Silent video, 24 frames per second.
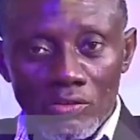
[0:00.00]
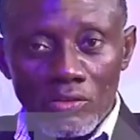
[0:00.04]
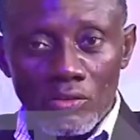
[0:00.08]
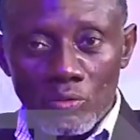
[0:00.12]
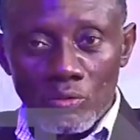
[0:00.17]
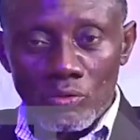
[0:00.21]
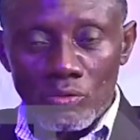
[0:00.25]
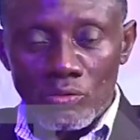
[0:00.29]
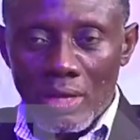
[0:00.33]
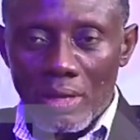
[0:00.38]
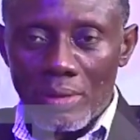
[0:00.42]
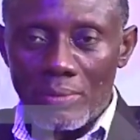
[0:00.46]
in
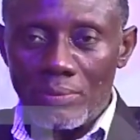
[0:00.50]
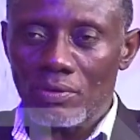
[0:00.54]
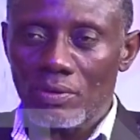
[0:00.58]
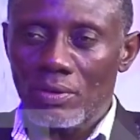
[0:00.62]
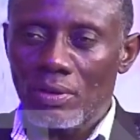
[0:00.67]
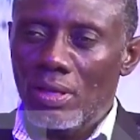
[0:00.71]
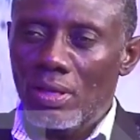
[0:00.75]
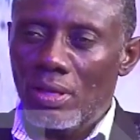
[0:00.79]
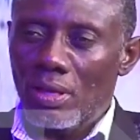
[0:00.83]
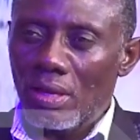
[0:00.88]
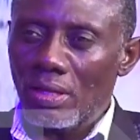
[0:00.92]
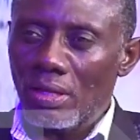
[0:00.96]
good terms.
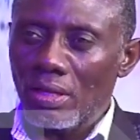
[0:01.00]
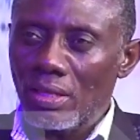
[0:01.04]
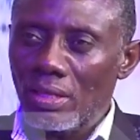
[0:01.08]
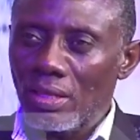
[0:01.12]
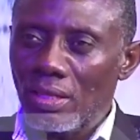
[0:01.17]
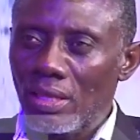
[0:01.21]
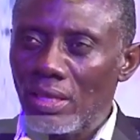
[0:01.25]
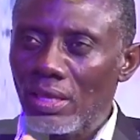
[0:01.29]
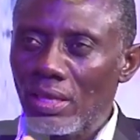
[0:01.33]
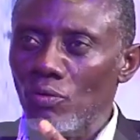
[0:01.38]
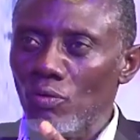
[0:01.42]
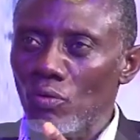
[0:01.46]
And
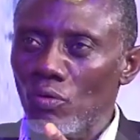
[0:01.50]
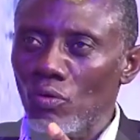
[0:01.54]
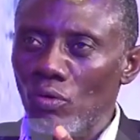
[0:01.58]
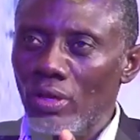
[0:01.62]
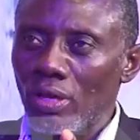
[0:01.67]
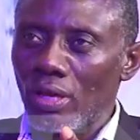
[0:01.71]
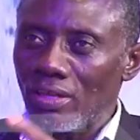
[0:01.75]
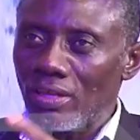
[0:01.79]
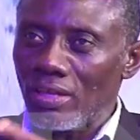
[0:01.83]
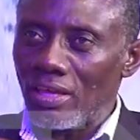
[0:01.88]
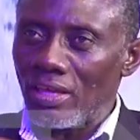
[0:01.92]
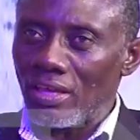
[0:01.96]
again, if you
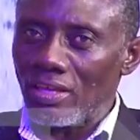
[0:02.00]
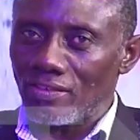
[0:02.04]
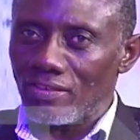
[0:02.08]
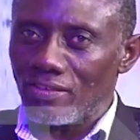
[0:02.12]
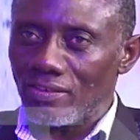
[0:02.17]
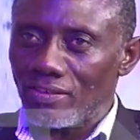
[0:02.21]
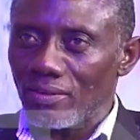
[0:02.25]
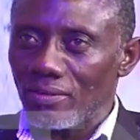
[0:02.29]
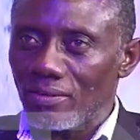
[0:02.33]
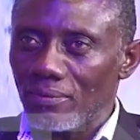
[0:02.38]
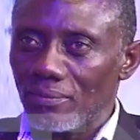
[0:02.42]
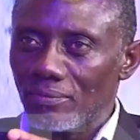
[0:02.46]
look at the
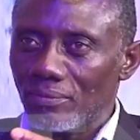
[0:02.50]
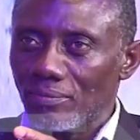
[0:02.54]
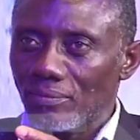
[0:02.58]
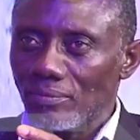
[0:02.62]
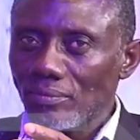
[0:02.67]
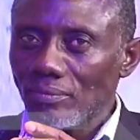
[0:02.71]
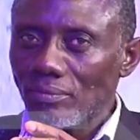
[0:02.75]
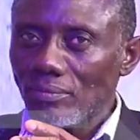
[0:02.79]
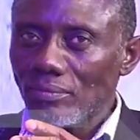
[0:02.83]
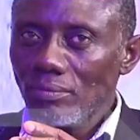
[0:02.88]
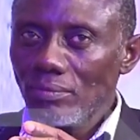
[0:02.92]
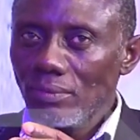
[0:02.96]
East,
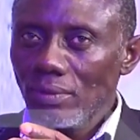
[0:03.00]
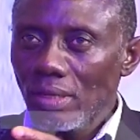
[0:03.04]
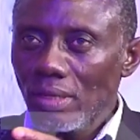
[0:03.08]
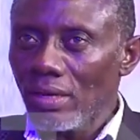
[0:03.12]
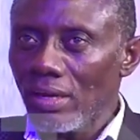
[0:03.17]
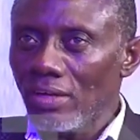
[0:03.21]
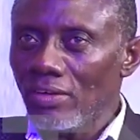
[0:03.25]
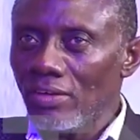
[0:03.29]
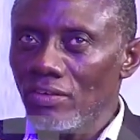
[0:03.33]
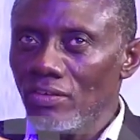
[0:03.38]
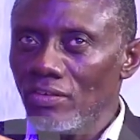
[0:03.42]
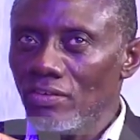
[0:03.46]

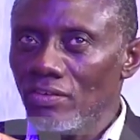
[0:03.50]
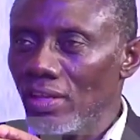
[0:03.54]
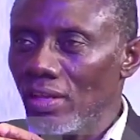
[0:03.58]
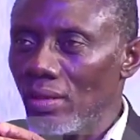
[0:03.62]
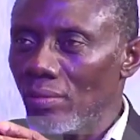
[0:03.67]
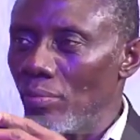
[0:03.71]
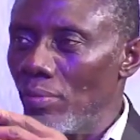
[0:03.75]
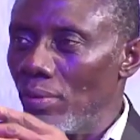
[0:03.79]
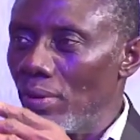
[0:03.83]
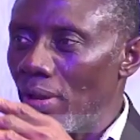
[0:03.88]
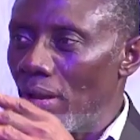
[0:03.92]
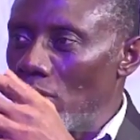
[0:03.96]
there is this
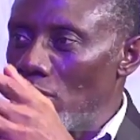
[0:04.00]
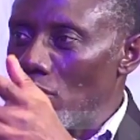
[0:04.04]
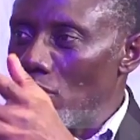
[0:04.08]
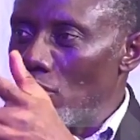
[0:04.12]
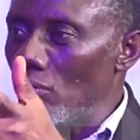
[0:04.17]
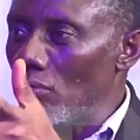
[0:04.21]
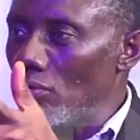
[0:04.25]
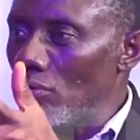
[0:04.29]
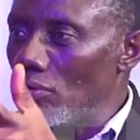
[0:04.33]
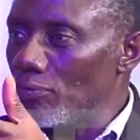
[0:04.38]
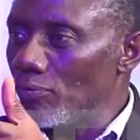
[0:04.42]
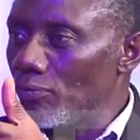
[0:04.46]

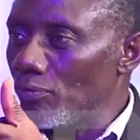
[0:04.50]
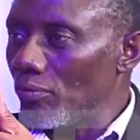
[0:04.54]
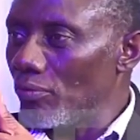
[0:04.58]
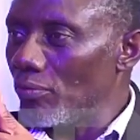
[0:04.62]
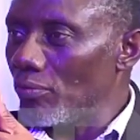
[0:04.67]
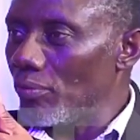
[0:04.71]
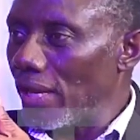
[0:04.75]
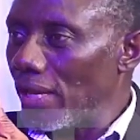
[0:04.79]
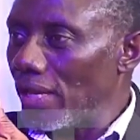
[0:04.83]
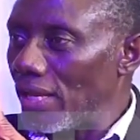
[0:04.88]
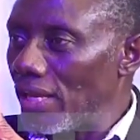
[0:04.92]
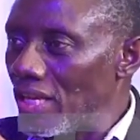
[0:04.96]
Ebubeyagu formed
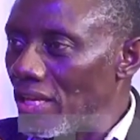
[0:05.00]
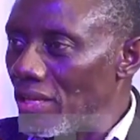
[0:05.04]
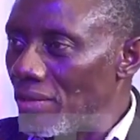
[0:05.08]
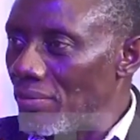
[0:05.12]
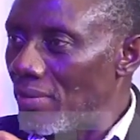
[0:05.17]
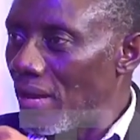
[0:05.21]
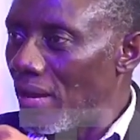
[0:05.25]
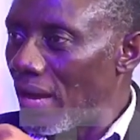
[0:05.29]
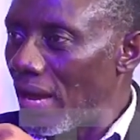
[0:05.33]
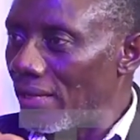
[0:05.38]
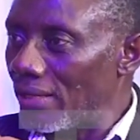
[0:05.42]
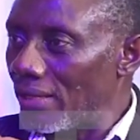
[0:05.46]
by
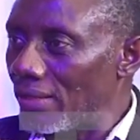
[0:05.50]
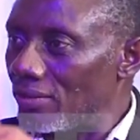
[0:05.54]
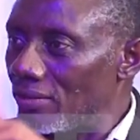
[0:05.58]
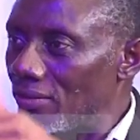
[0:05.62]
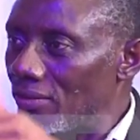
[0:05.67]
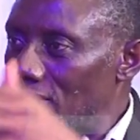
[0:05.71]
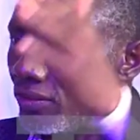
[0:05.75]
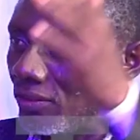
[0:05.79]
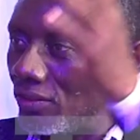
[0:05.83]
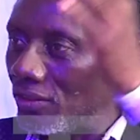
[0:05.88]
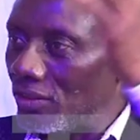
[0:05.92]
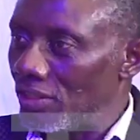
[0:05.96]
him and
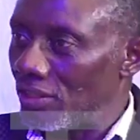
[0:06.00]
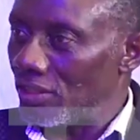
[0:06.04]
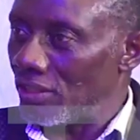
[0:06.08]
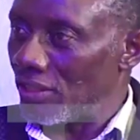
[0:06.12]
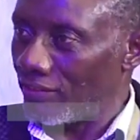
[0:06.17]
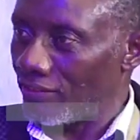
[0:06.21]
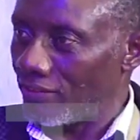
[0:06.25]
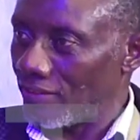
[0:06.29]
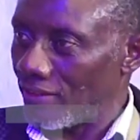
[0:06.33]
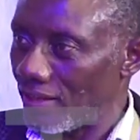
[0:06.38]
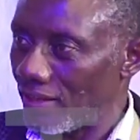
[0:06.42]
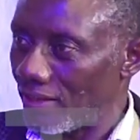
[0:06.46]
the
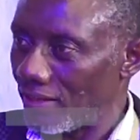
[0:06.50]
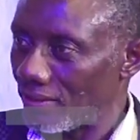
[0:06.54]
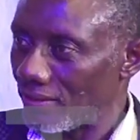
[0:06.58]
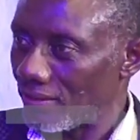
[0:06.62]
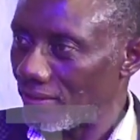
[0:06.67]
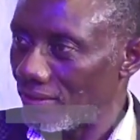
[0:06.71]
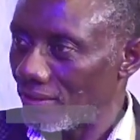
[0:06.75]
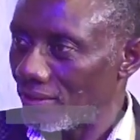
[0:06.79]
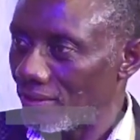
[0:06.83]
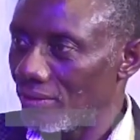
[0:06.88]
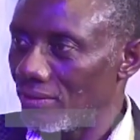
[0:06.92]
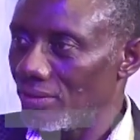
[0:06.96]

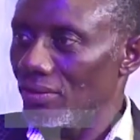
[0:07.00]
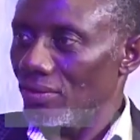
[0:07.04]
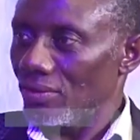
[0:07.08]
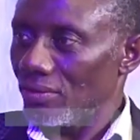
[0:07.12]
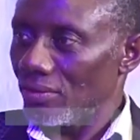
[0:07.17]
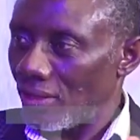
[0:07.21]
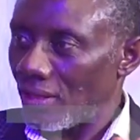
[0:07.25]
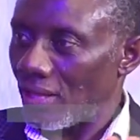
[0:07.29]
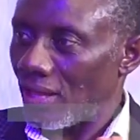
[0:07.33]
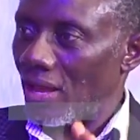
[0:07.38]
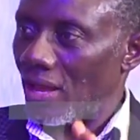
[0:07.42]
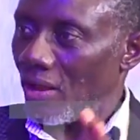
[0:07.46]
ESN.
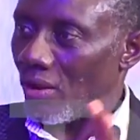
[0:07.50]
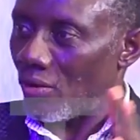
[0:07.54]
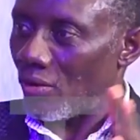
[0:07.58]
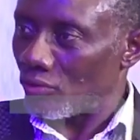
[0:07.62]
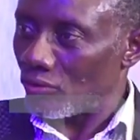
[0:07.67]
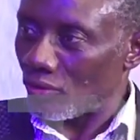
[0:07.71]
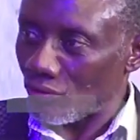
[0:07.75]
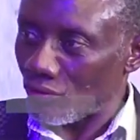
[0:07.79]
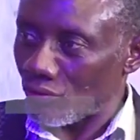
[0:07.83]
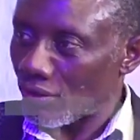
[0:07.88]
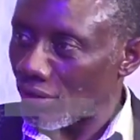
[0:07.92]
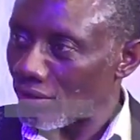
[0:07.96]
They are on
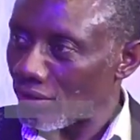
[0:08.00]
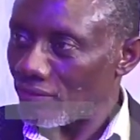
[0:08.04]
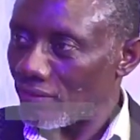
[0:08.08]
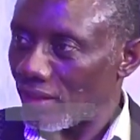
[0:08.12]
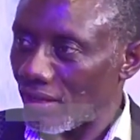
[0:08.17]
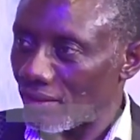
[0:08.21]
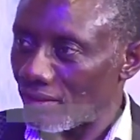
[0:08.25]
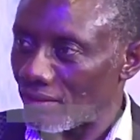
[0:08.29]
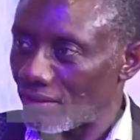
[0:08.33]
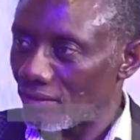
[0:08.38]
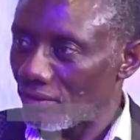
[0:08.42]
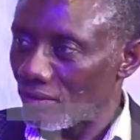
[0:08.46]
different
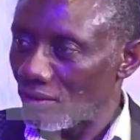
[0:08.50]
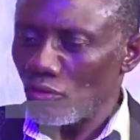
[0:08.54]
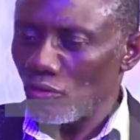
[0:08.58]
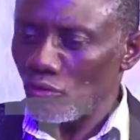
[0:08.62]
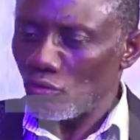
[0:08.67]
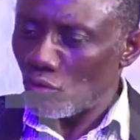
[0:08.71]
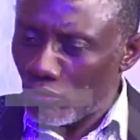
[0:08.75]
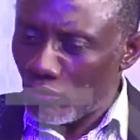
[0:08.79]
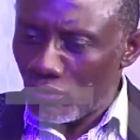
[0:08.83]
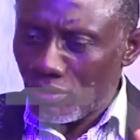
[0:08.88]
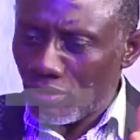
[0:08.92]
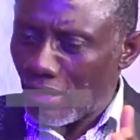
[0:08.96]
sides.
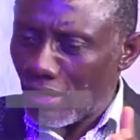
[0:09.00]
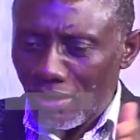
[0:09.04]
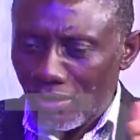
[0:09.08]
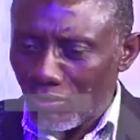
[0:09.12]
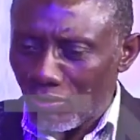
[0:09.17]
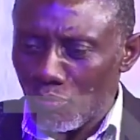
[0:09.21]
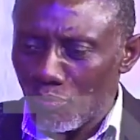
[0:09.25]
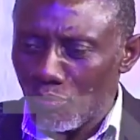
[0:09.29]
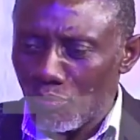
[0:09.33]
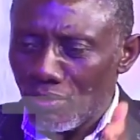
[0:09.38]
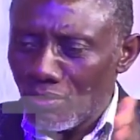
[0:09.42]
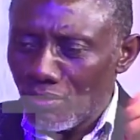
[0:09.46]
So there
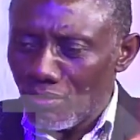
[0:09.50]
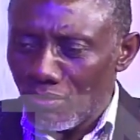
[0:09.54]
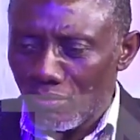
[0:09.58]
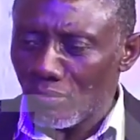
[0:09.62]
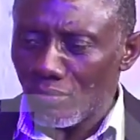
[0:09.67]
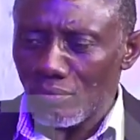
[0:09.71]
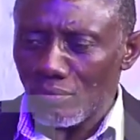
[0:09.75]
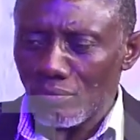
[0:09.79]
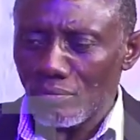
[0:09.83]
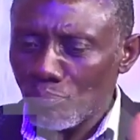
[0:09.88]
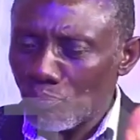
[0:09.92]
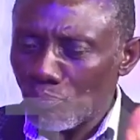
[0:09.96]
could be
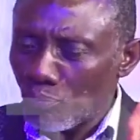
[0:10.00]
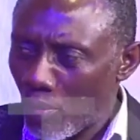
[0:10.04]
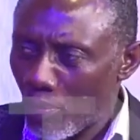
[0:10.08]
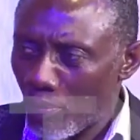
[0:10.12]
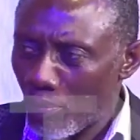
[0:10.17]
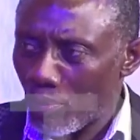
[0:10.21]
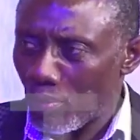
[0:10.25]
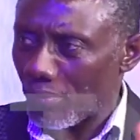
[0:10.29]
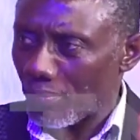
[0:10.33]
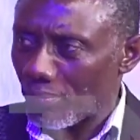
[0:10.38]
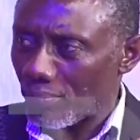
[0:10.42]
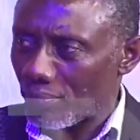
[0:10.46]

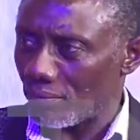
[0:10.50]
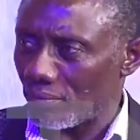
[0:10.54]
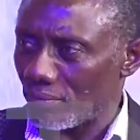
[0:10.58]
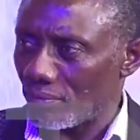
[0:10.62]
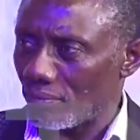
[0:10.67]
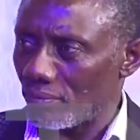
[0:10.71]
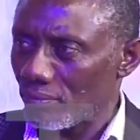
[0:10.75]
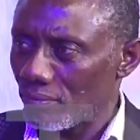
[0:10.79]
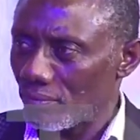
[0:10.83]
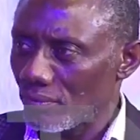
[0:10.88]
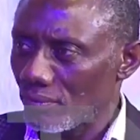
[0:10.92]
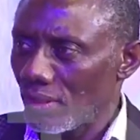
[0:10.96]
problem.
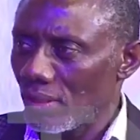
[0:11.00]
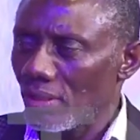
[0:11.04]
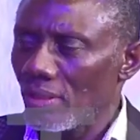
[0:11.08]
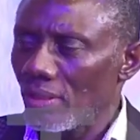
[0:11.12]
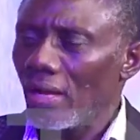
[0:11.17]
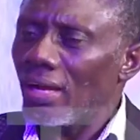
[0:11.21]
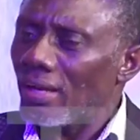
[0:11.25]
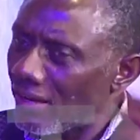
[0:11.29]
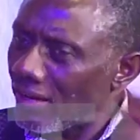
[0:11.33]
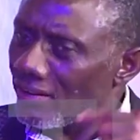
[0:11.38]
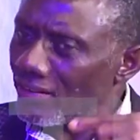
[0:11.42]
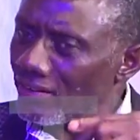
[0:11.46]

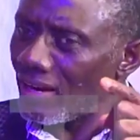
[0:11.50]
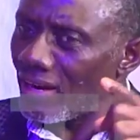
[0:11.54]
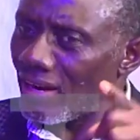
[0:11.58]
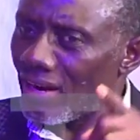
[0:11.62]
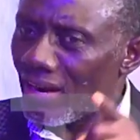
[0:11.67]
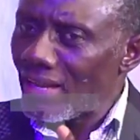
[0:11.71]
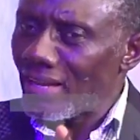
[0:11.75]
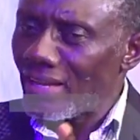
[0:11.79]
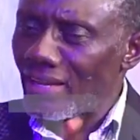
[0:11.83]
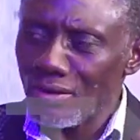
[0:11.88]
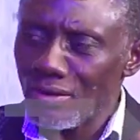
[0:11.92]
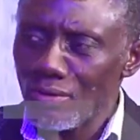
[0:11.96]
And there's a
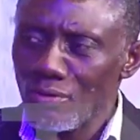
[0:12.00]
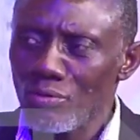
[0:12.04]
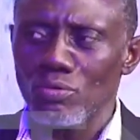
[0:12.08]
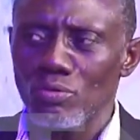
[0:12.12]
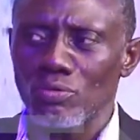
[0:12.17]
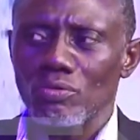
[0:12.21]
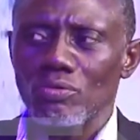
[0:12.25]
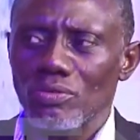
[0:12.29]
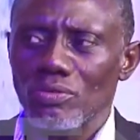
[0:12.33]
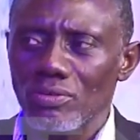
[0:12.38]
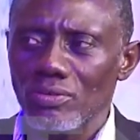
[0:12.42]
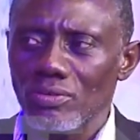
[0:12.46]

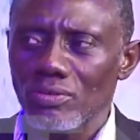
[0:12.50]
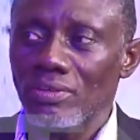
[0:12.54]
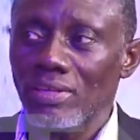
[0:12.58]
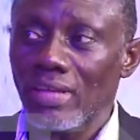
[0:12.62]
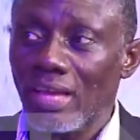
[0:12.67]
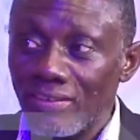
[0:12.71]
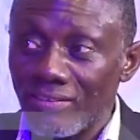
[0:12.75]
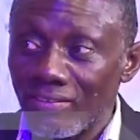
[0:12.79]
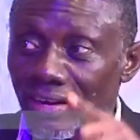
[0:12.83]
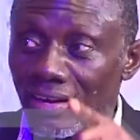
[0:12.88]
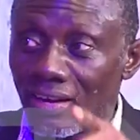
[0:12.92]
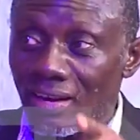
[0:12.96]
likelihood
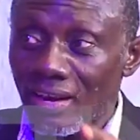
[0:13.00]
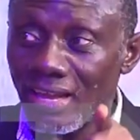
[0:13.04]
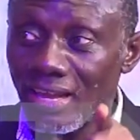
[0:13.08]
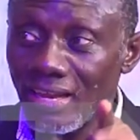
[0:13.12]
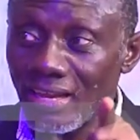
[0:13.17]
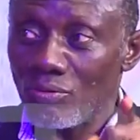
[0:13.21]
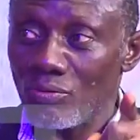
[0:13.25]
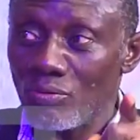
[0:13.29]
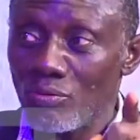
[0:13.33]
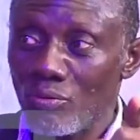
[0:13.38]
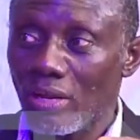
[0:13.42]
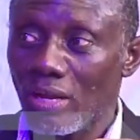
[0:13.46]

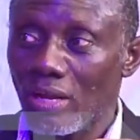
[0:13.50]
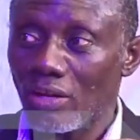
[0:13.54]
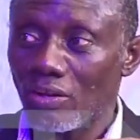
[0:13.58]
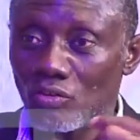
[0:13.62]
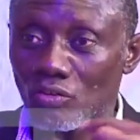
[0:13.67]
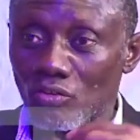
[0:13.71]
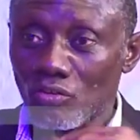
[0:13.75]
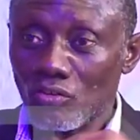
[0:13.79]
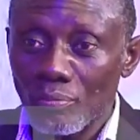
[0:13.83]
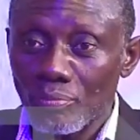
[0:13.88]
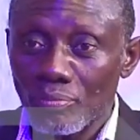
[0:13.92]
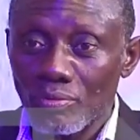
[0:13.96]
that
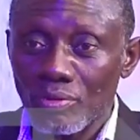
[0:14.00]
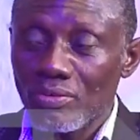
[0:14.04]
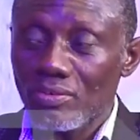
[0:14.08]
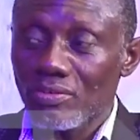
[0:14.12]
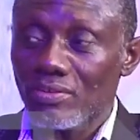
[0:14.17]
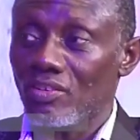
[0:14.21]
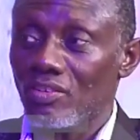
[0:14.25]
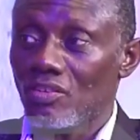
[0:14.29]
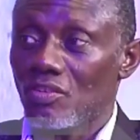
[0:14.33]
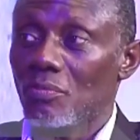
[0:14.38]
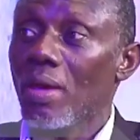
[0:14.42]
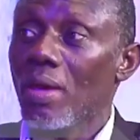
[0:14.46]
something
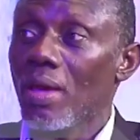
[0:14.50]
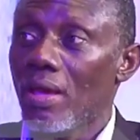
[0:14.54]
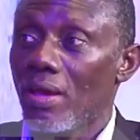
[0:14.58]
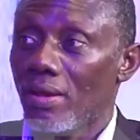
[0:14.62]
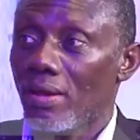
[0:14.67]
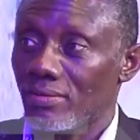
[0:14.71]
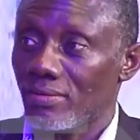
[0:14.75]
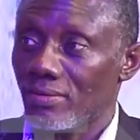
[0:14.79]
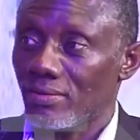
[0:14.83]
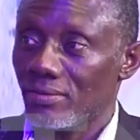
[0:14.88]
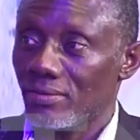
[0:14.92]
transpired.